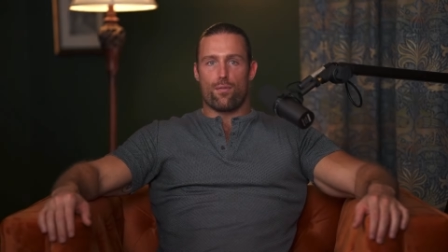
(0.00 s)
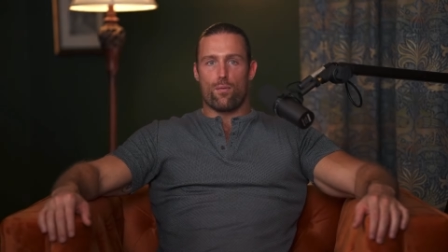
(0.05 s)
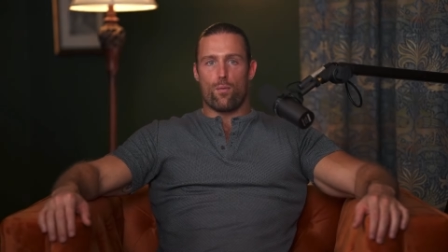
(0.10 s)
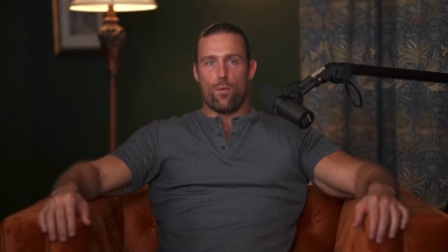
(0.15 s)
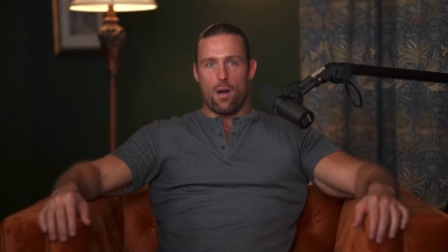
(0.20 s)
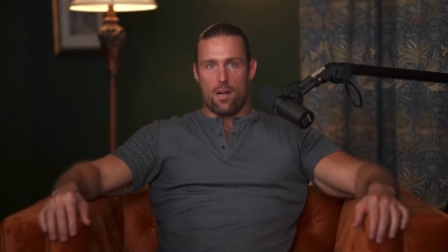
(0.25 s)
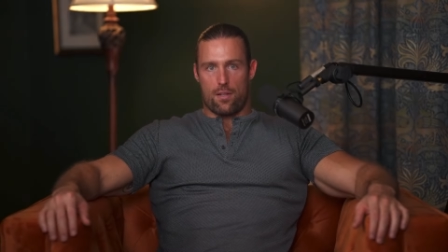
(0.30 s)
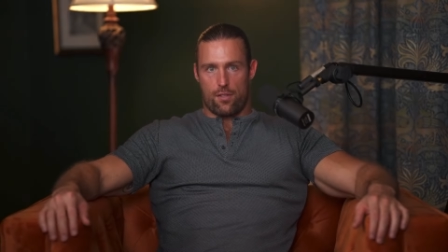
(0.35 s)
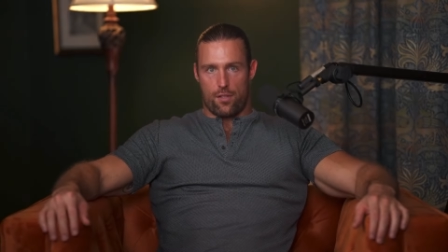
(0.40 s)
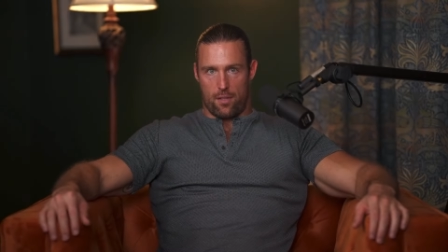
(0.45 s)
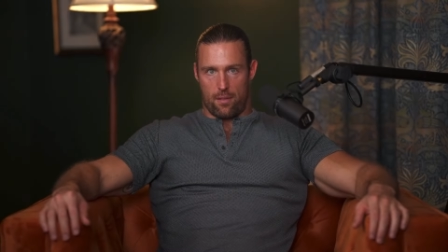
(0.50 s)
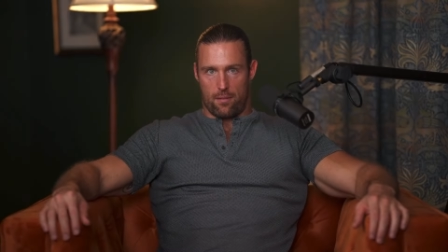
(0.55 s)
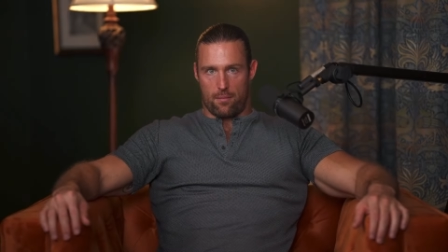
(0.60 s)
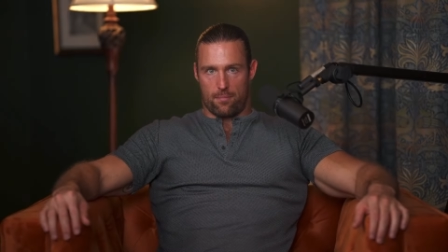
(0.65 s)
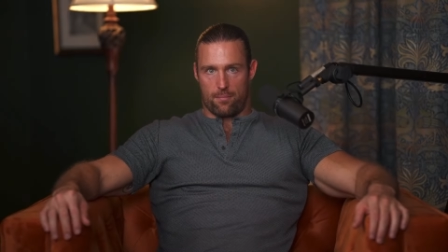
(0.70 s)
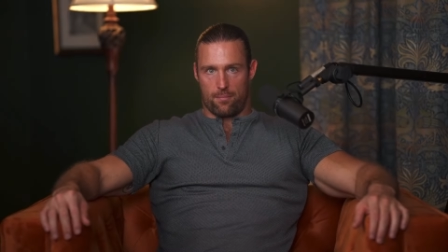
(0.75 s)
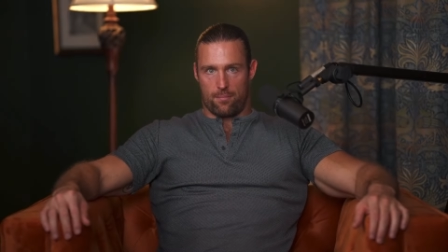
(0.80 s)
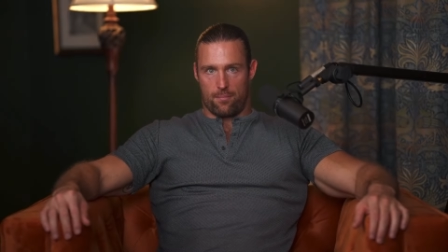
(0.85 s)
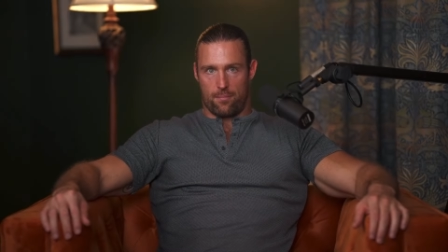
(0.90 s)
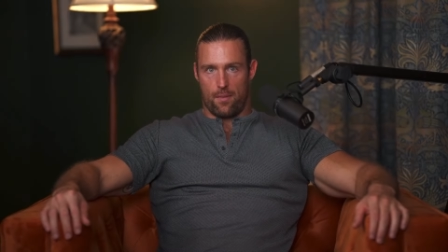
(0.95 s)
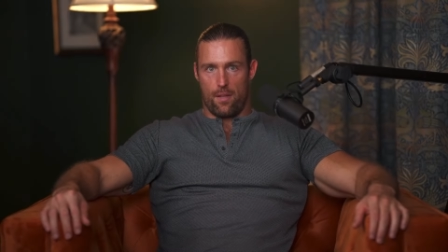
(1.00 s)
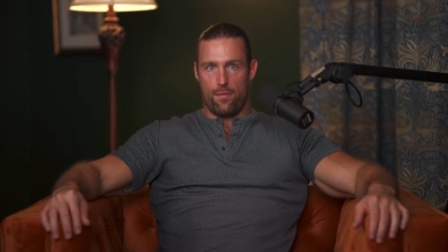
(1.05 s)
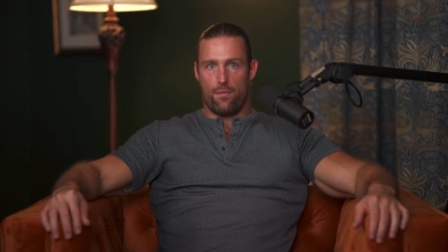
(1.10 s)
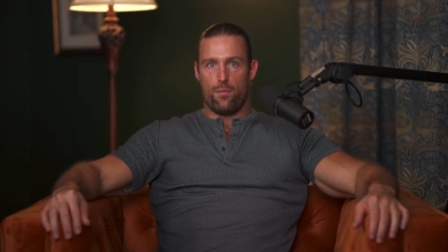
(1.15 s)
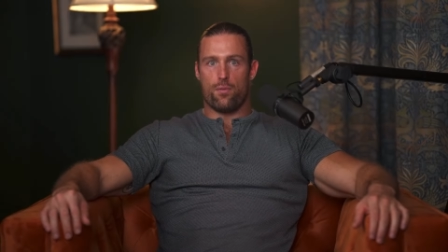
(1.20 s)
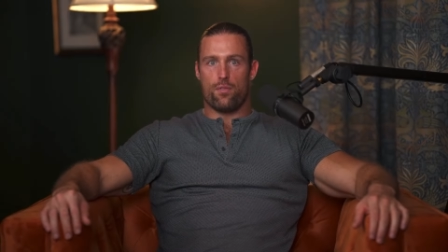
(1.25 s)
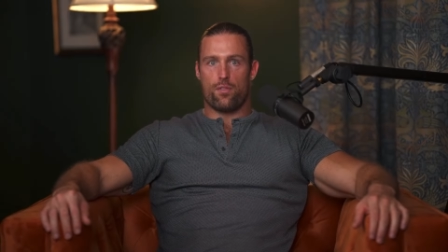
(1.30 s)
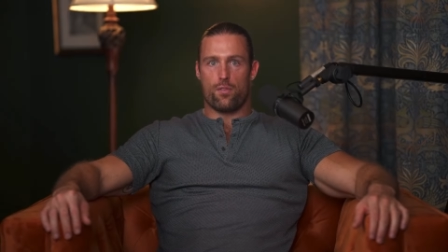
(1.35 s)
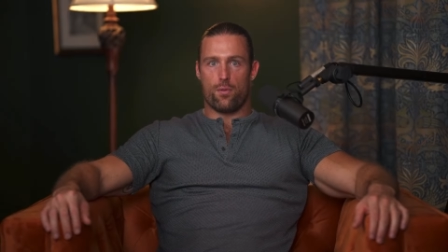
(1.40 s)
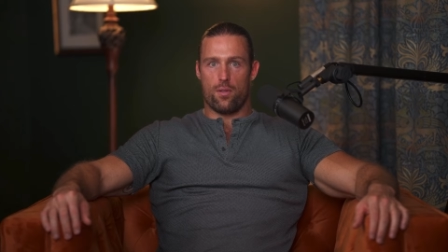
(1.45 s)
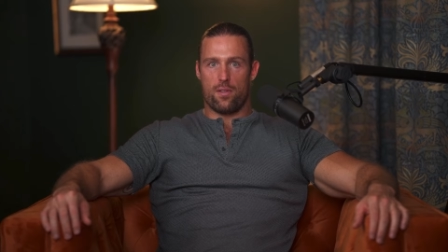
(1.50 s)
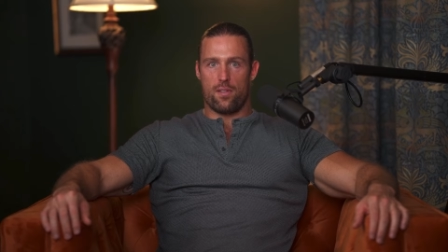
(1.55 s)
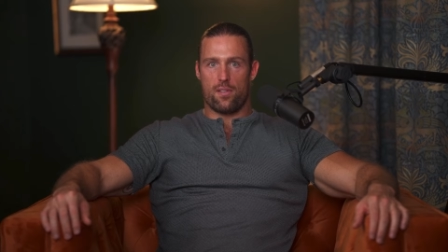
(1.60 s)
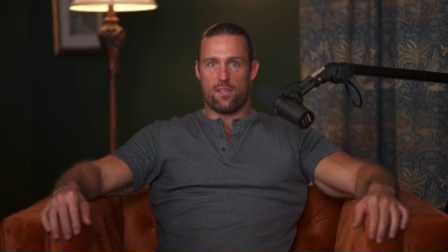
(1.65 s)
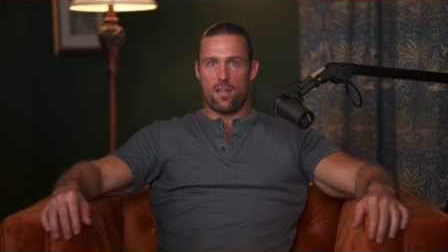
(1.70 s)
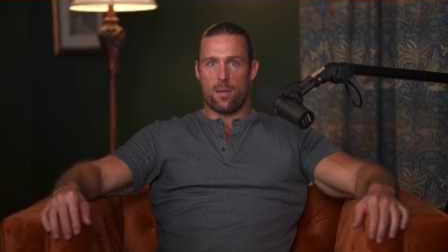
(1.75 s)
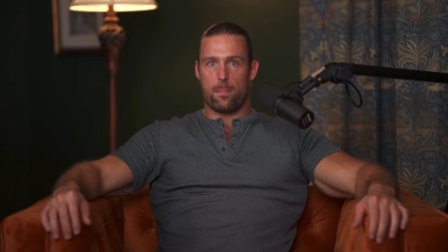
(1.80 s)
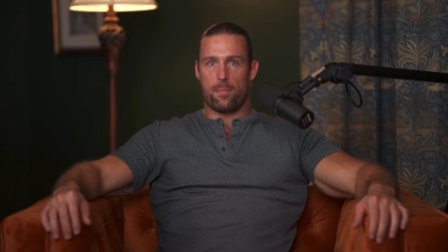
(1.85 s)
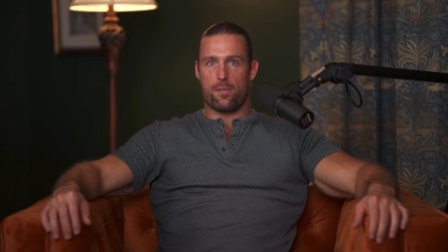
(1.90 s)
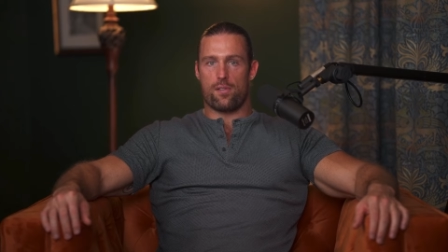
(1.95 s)
for watching. If you enjoyed
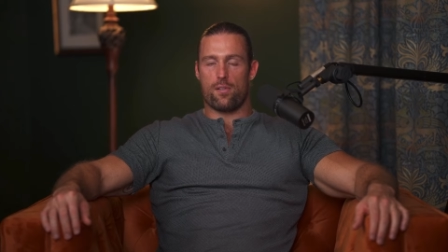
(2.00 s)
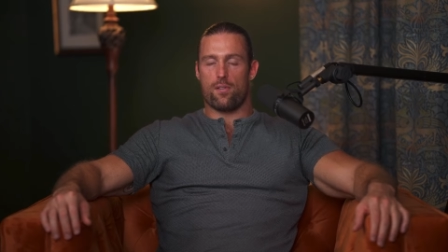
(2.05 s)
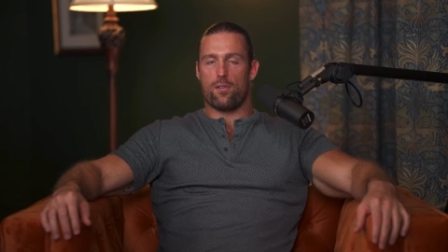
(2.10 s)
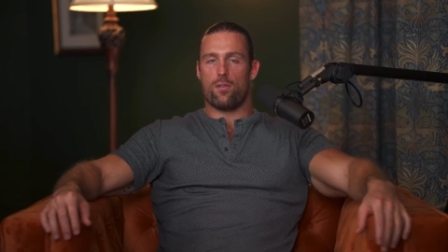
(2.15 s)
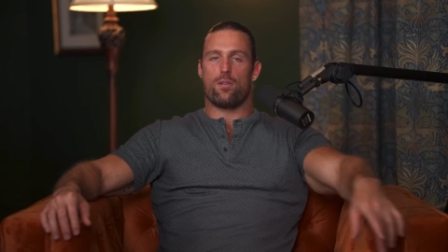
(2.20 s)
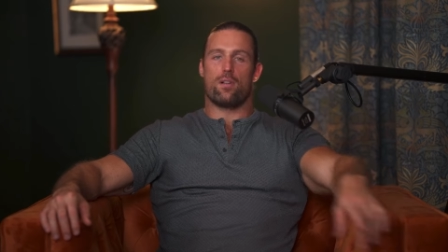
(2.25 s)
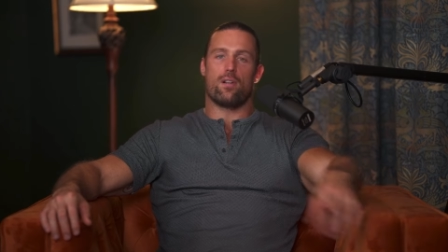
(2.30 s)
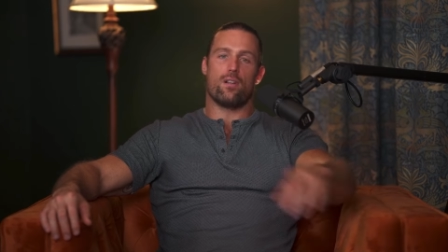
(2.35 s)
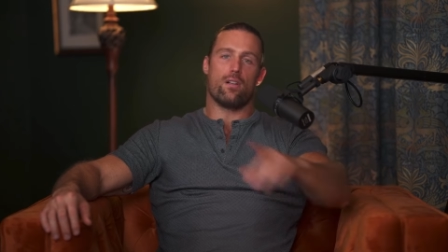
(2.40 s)
this episode,